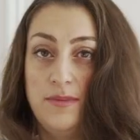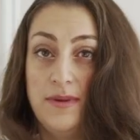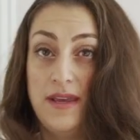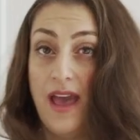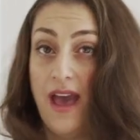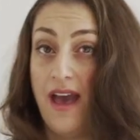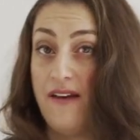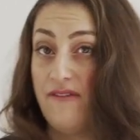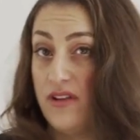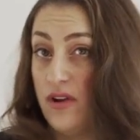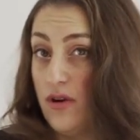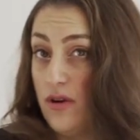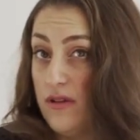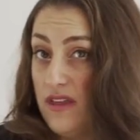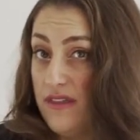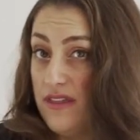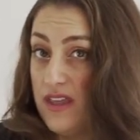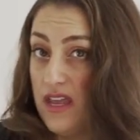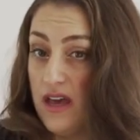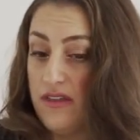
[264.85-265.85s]
to be heavier
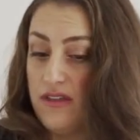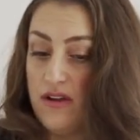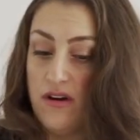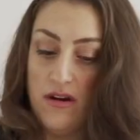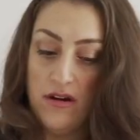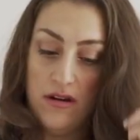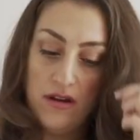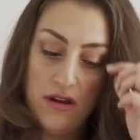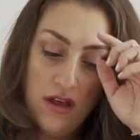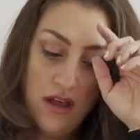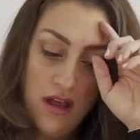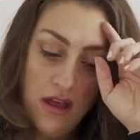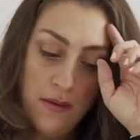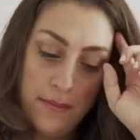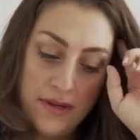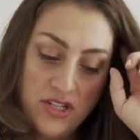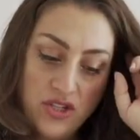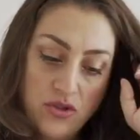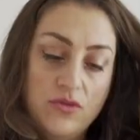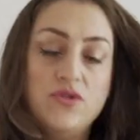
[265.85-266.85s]
than the other,
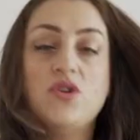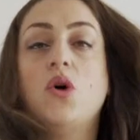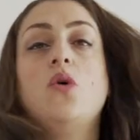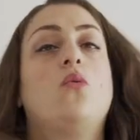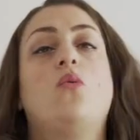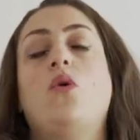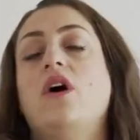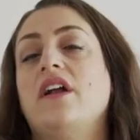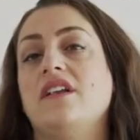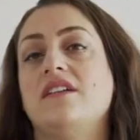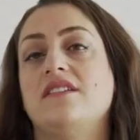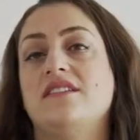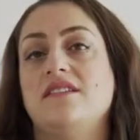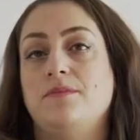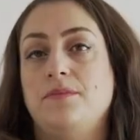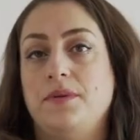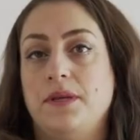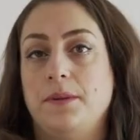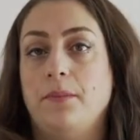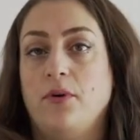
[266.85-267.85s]
but you don't want it to
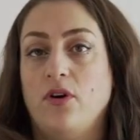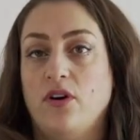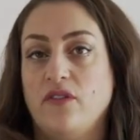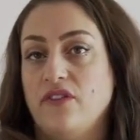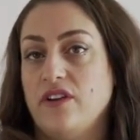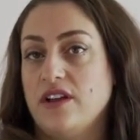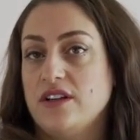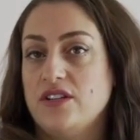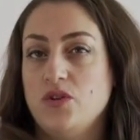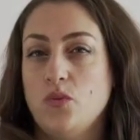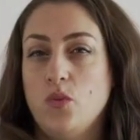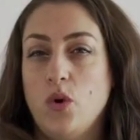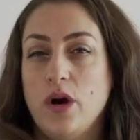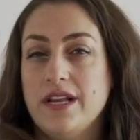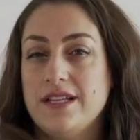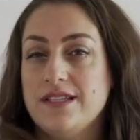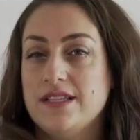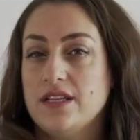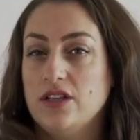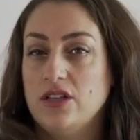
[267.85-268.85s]
be perfect. You
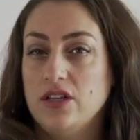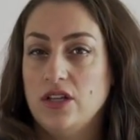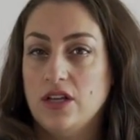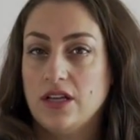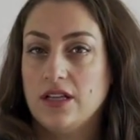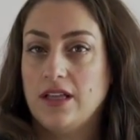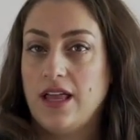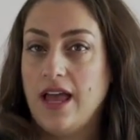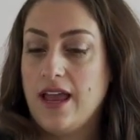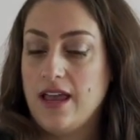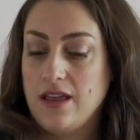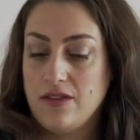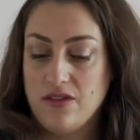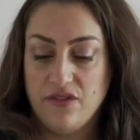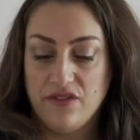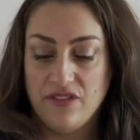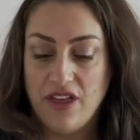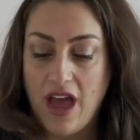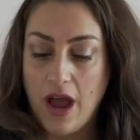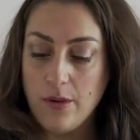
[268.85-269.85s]
want it to look like the
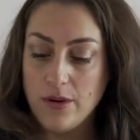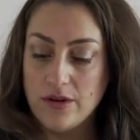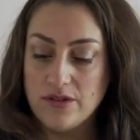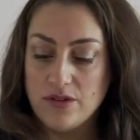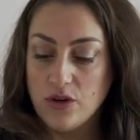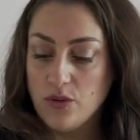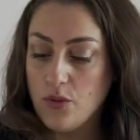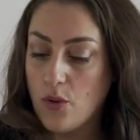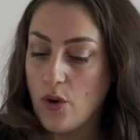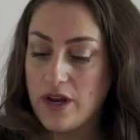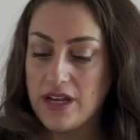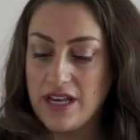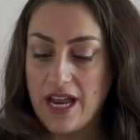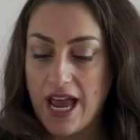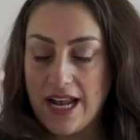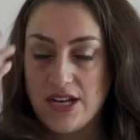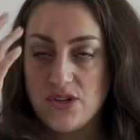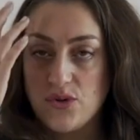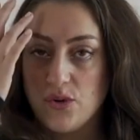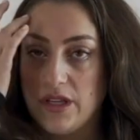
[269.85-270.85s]
flowers are growing
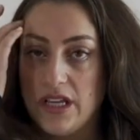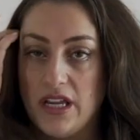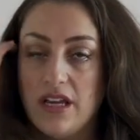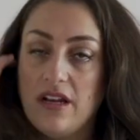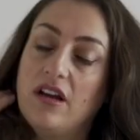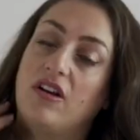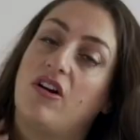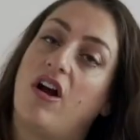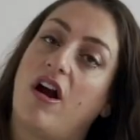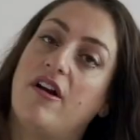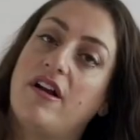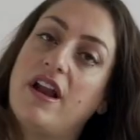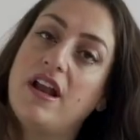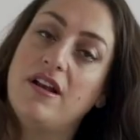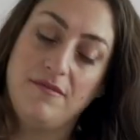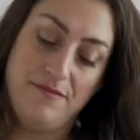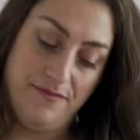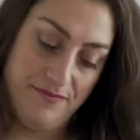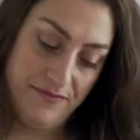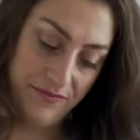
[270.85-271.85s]
naturally in a
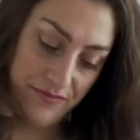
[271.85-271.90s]
garden.